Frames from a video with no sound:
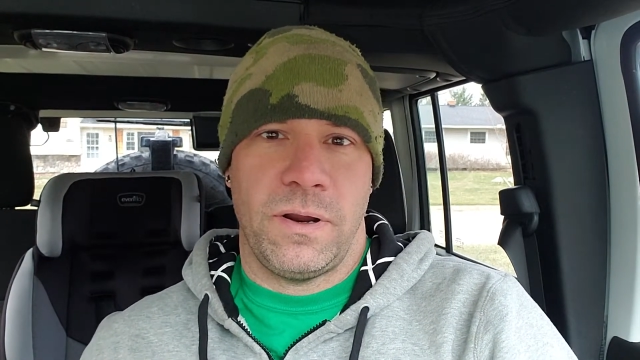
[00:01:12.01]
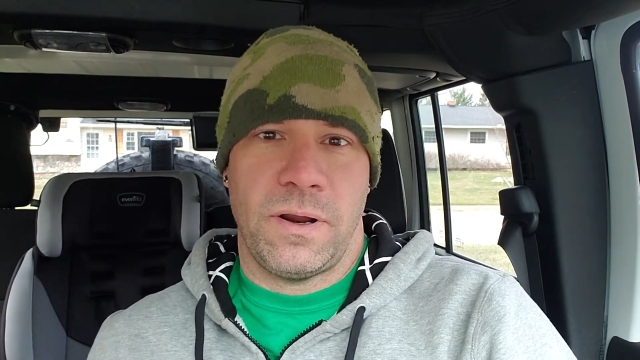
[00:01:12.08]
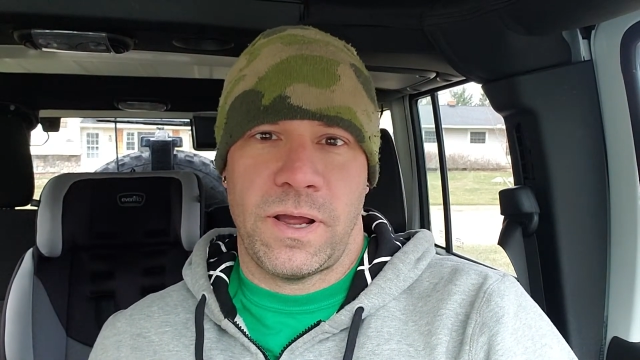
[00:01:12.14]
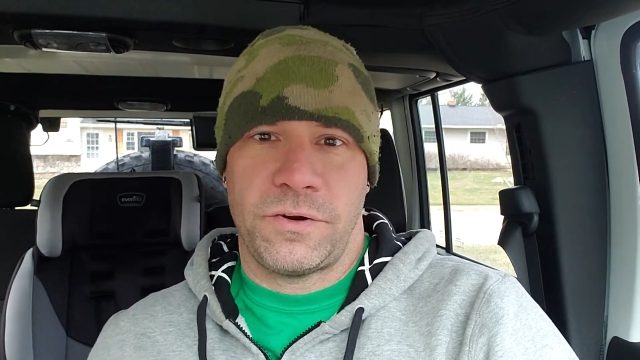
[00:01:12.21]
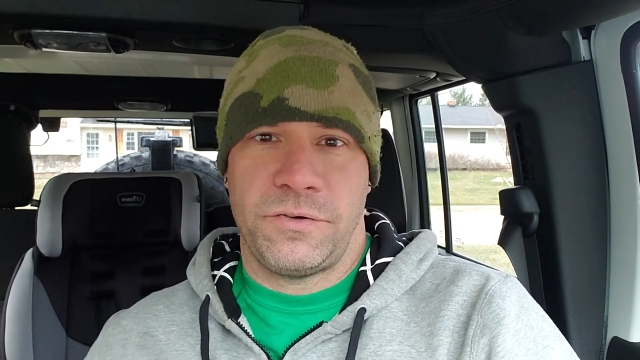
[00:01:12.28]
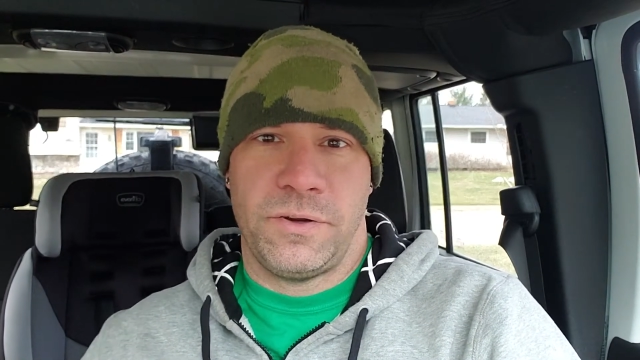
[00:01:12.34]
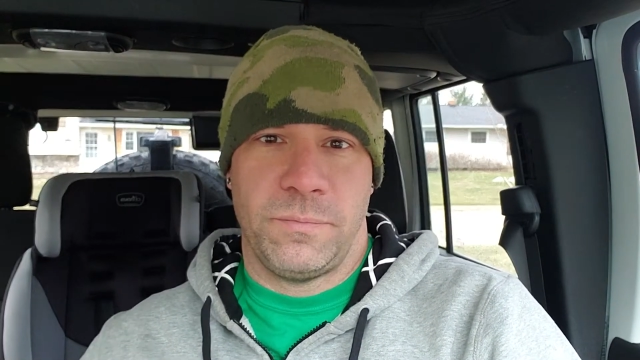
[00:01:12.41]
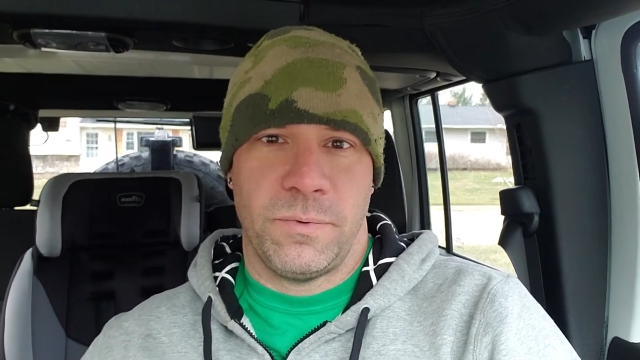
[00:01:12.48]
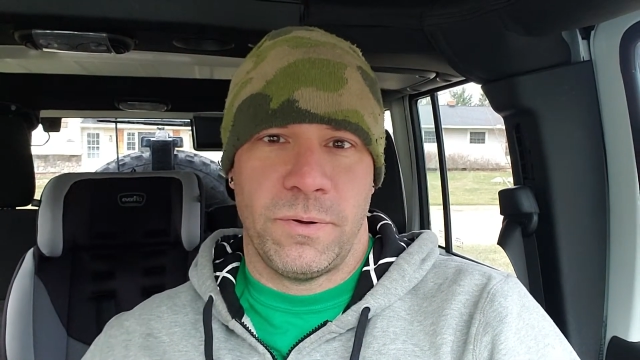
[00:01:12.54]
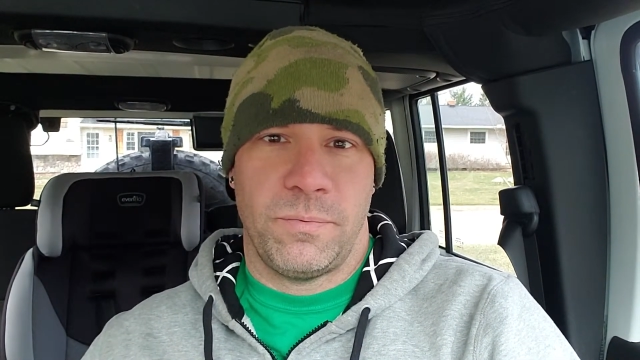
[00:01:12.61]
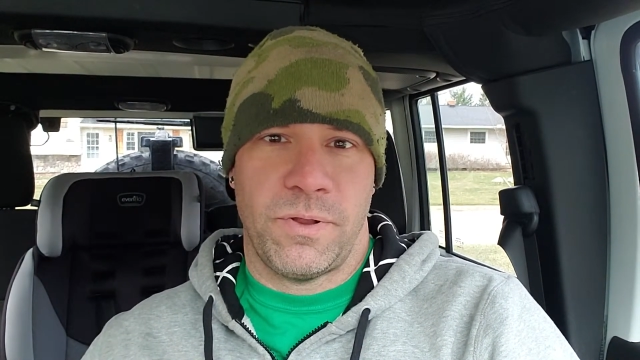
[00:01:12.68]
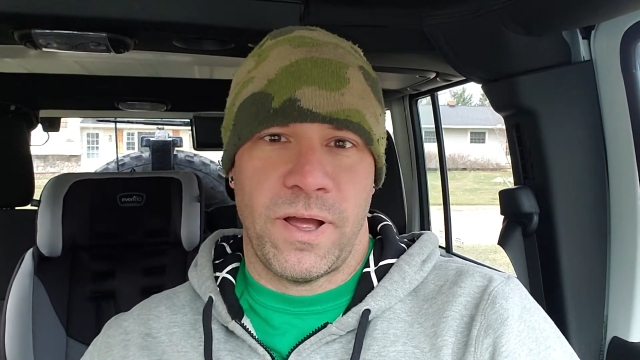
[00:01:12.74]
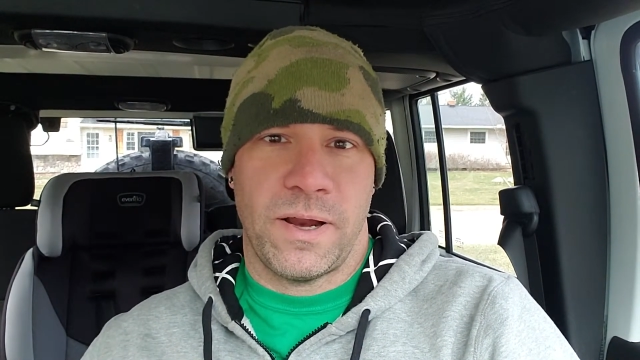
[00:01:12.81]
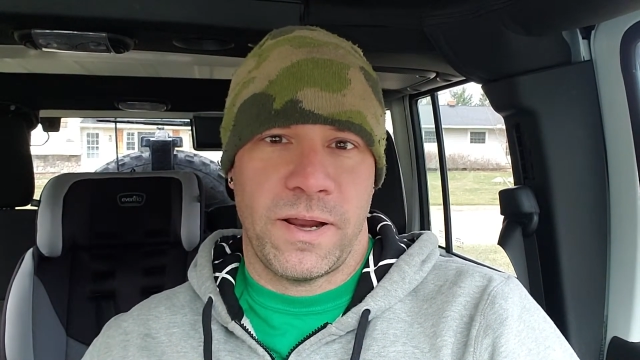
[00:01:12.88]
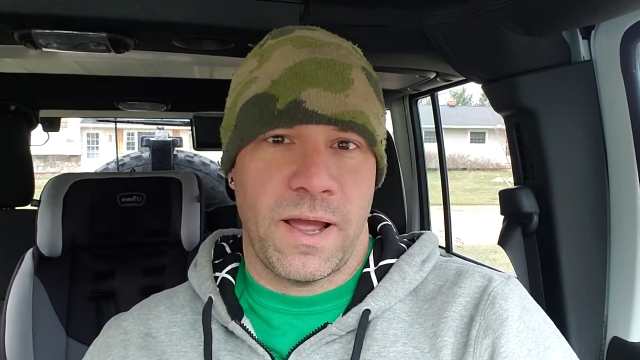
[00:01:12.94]

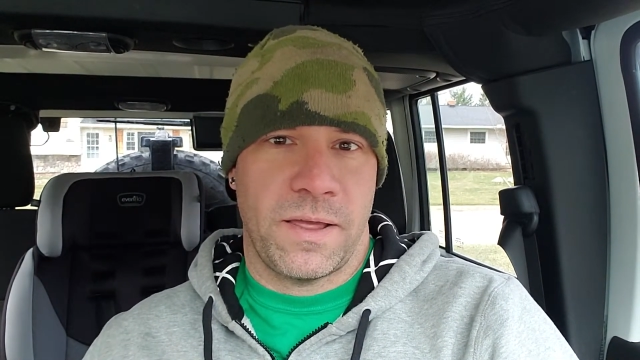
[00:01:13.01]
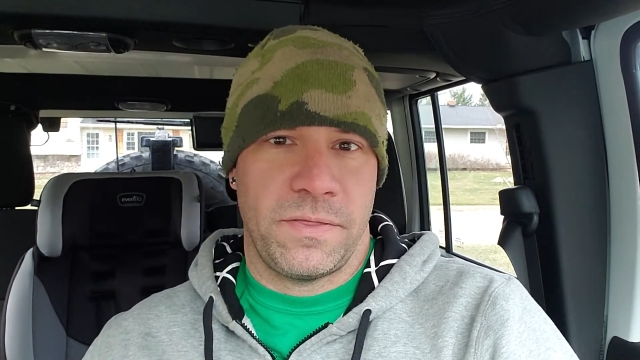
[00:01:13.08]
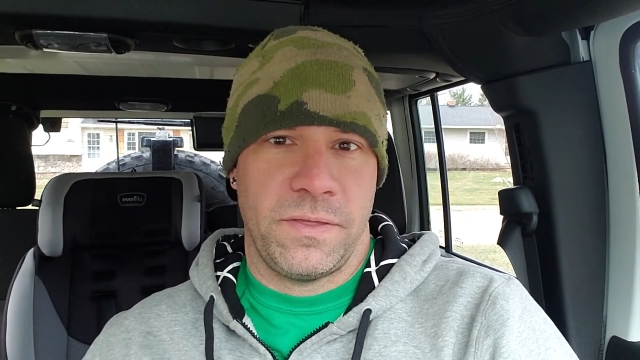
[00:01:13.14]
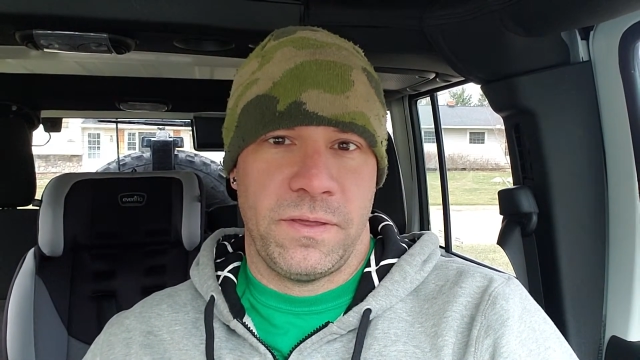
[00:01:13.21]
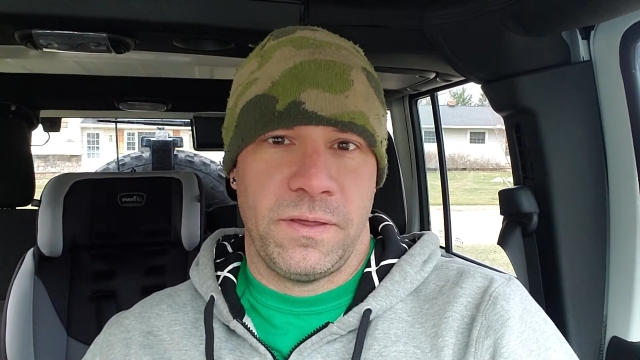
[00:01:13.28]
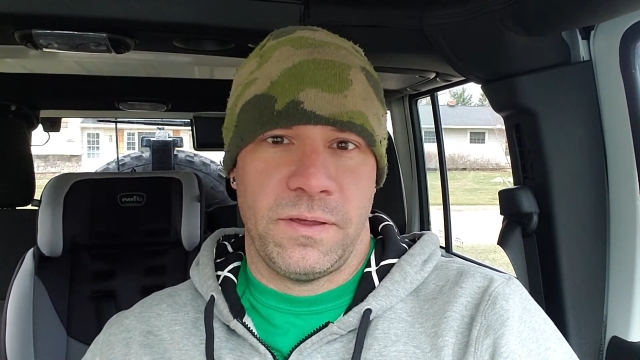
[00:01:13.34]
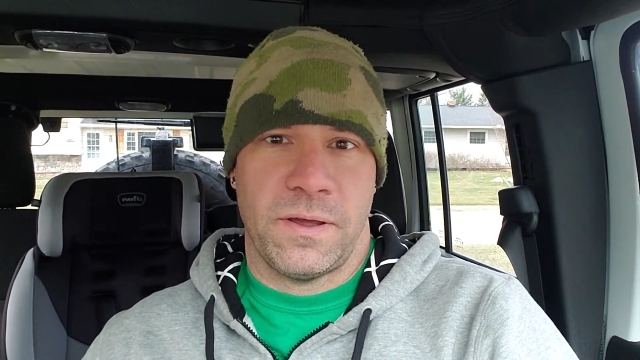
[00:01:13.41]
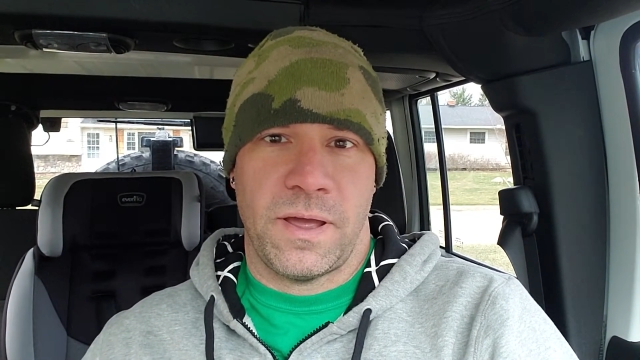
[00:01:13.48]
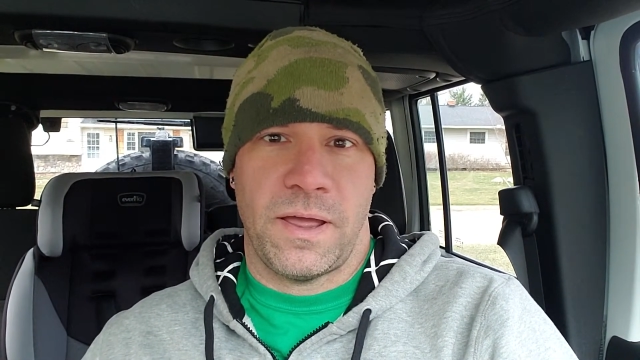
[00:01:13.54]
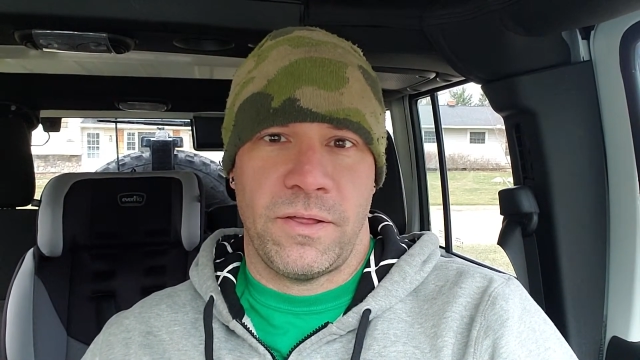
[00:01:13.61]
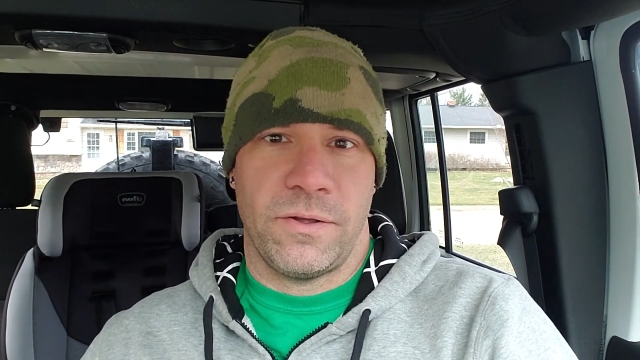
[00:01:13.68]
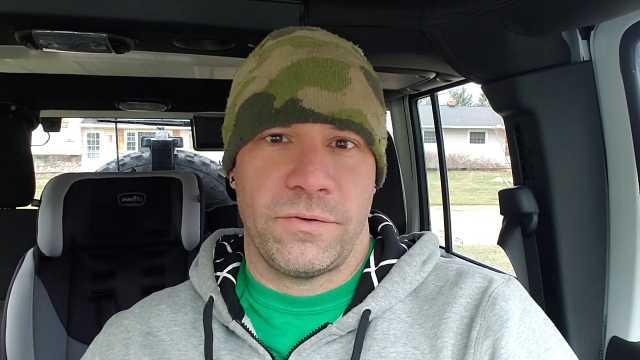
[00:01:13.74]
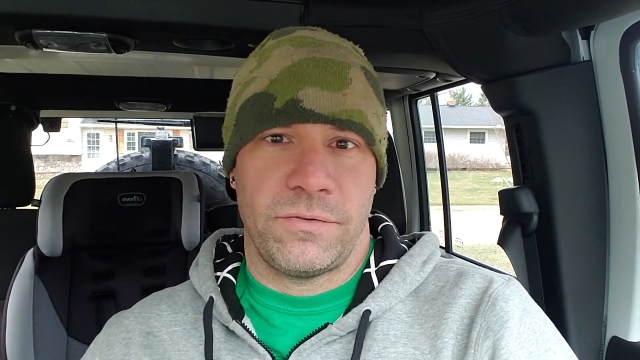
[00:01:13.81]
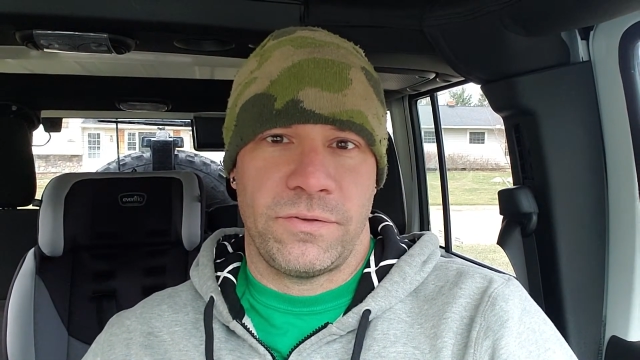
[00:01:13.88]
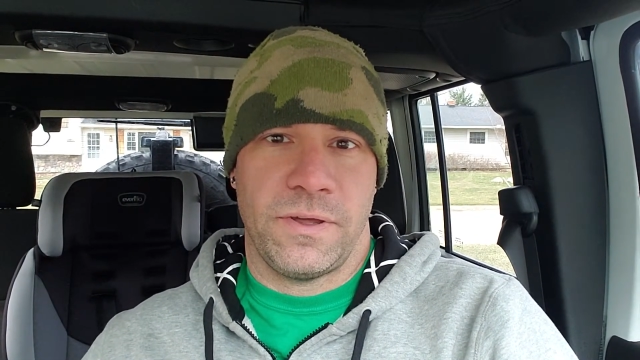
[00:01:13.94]
got the
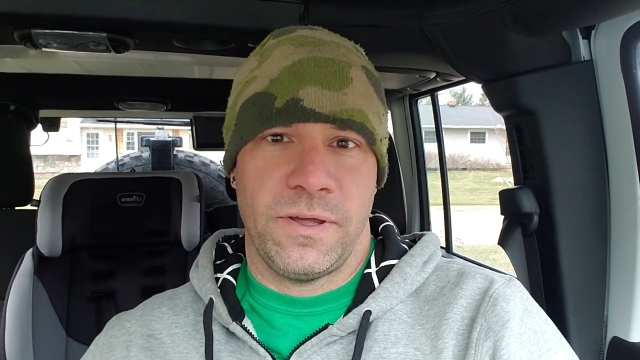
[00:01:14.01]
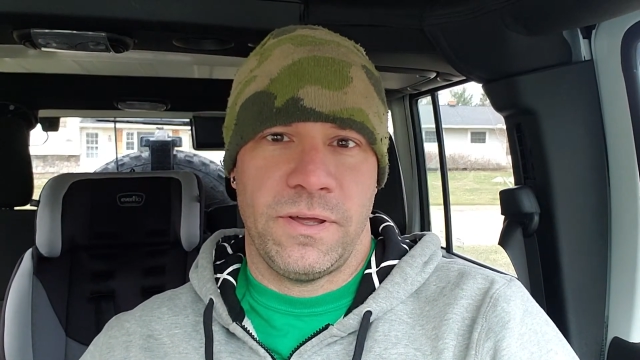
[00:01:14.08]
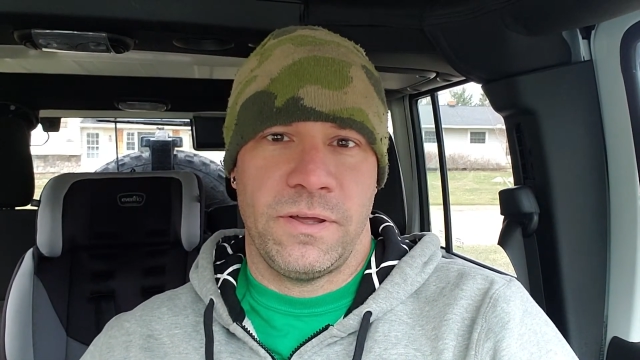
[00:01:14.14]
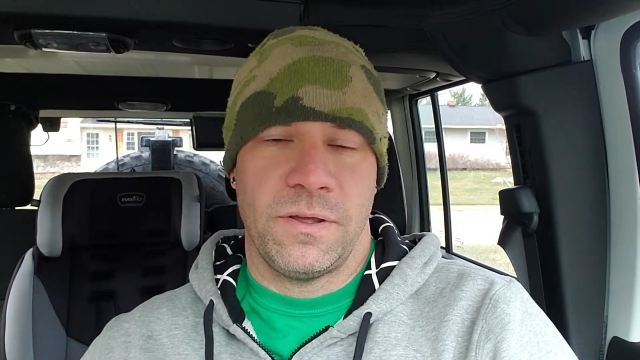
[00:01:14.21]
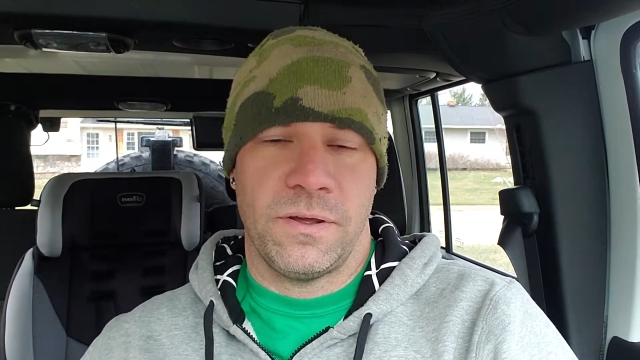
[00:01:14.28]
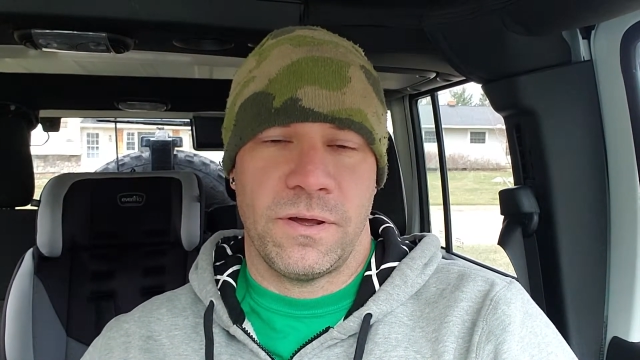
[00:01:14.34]
LLC